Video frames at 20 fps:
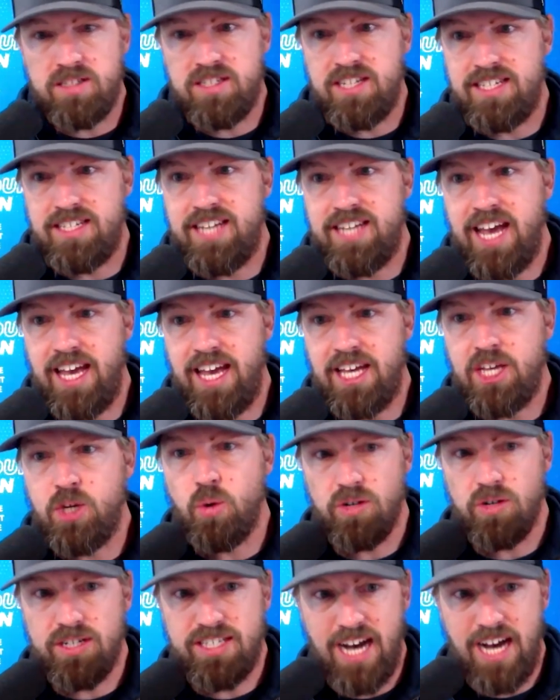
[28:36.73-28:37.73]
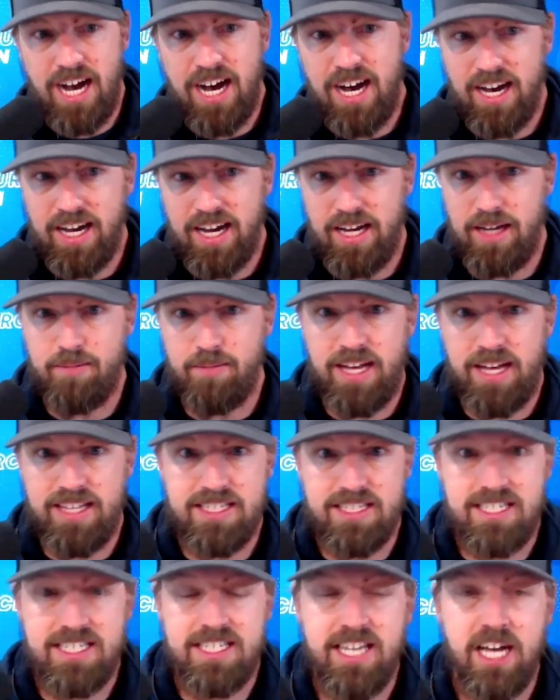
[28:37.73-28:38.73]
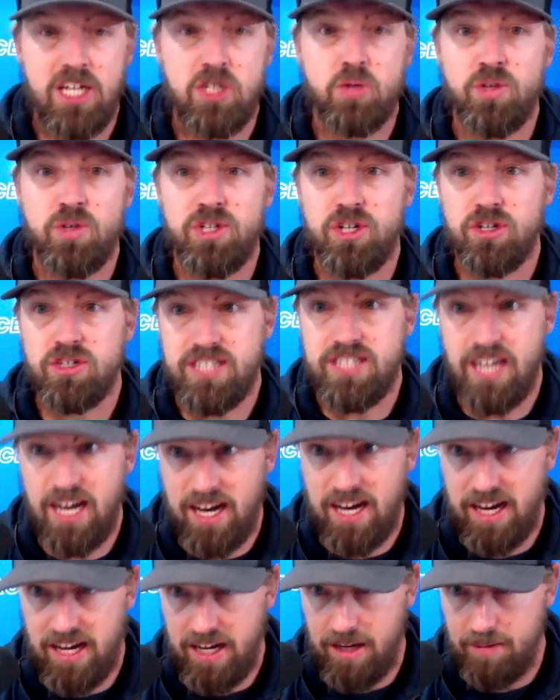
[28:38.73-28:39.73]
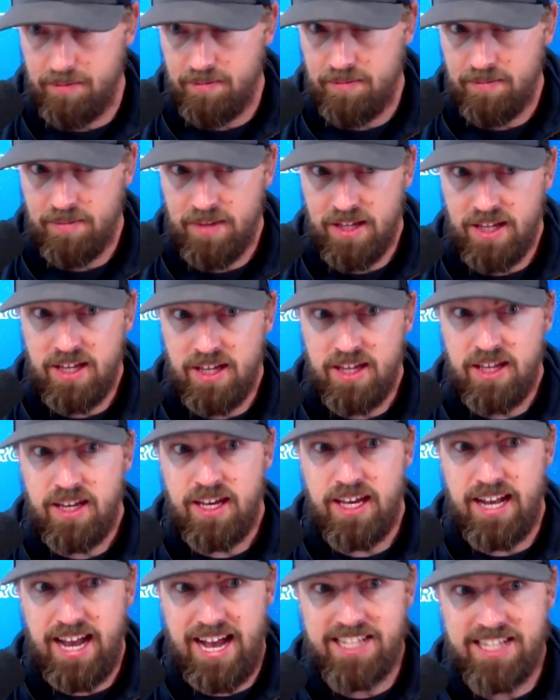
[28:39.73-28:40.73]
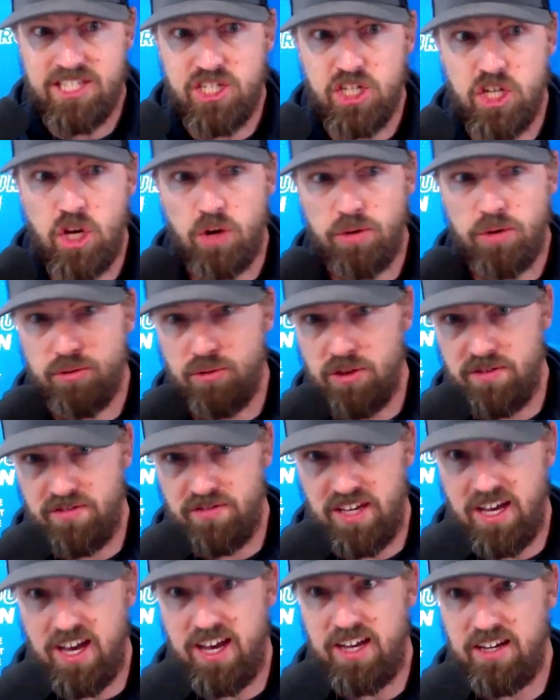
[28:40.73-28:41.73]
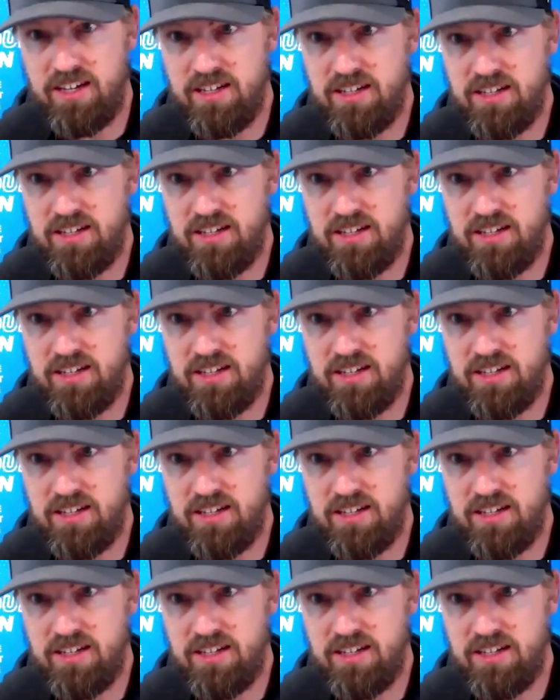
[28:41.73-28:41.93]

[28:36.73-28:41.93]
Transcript: to take your time and schedule your time, it has to go through the VA.